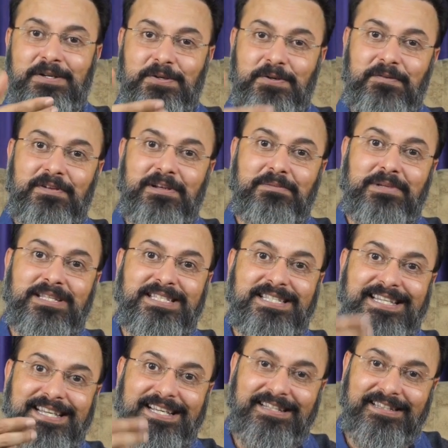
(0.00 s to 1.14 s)
you will be
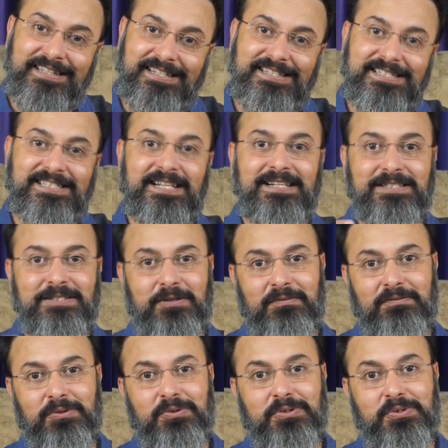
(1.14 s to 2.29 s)
seeing the results
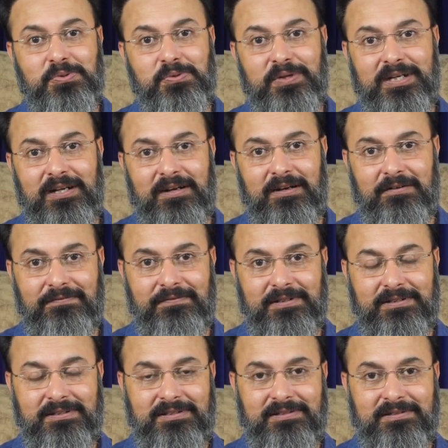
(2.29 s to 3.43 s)
of those 2.5
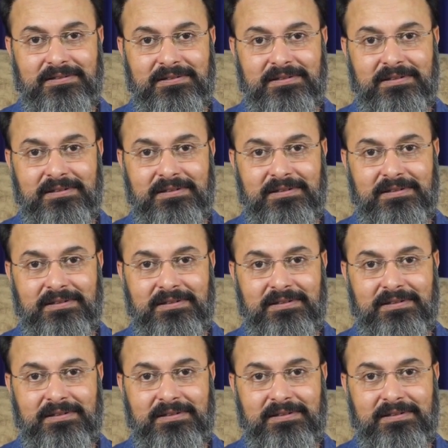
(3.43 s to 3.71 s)
years.